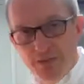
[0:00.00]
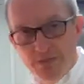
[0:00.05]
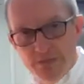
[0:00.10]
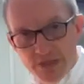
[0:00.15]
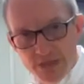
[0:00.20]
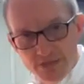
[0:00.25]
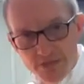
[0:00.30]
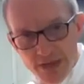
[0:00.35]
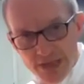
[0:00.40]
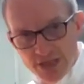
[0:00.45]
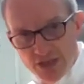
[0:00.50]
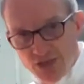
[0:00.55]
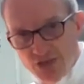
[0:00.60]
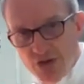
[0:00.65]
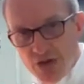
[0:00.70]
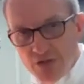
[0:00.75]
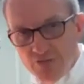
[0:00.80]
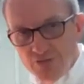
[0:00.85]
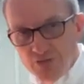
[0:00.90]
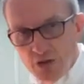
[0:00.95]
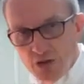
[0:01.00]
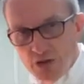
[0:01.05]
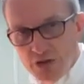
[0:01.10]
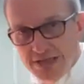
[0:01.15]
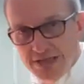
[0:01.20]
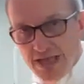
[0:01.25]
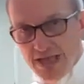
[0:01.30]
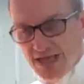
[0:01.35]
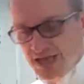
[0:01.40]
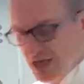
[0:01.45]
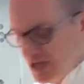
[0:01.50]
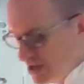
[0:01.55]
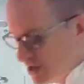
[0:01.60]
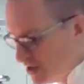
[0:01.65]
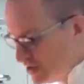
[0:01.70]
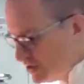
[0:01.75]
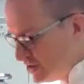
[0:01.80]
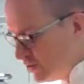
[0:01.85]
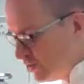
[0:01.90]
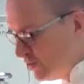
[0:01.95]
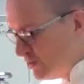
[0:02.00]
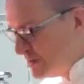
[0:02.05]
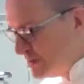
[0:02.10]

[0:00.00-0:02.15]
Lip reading: it up and just mix it throughout the whole salad. So it